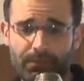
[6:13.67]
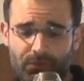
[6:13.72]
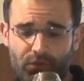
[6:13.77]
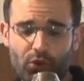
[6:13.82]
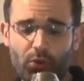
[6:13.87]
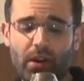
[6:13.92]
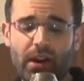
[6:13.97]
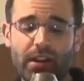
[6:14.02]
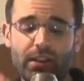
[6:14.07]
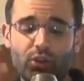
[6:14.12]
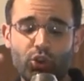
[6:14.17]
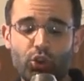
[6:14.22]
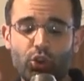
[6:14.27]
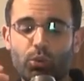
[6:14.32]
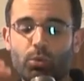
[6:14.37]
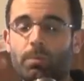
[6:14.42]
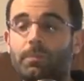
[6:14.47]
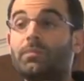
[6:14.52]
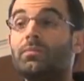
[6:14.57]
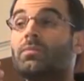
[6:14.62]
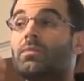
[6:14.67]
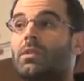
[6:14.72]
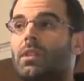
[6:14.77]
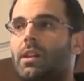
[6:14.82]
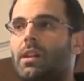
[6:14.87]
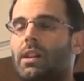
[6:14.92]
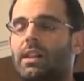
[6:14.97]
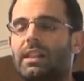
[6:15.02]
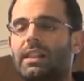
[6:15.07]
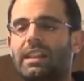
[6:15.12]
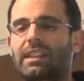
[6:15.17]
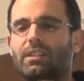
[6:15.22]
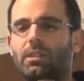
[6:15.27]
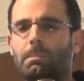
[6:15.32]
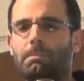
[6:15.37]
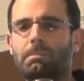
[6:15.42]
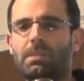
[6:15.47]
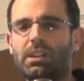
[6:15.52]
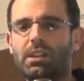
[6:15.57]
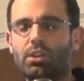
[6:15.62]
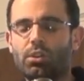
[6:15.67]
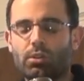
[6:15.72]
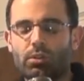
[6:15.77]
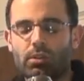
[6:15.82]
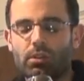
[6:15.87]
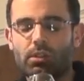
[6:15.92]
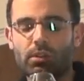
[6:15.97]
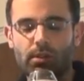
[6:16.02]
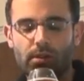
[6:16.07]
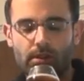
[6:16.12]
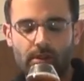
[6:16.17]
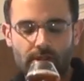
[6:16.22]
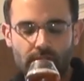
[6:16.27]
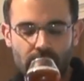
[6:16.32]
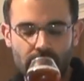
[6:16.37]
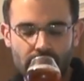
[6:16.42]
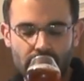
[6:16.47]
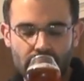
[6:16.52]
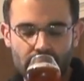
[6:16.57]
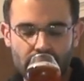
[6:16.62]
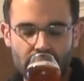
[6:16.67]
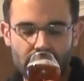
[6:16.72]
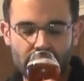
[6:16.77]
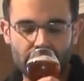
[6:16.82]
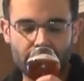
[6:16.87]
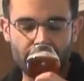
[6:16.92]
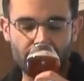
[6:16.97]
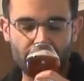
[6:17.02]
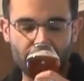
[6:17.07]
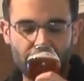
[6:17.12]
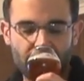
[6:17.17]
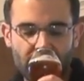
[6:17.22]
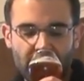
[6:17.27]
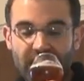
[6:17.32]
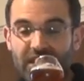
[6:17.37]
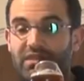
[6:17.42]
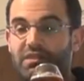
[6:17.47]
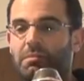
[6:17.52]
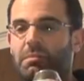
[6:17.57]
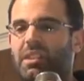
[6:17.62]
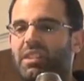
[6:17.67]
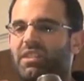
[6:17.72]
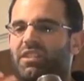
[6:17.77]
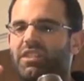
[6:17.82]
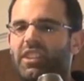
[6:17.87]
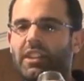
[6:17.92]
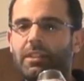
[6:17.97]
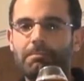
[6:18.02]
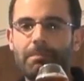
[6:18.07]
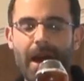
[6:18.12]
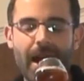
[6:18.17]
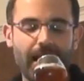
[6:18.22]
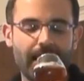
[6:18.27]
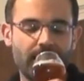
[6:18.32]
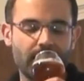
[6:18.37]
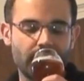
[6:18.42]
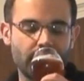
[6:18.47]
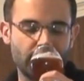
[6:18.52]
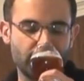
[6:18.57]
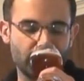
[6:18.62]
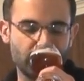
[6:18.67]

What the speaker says: trying to let the beer give me feedback.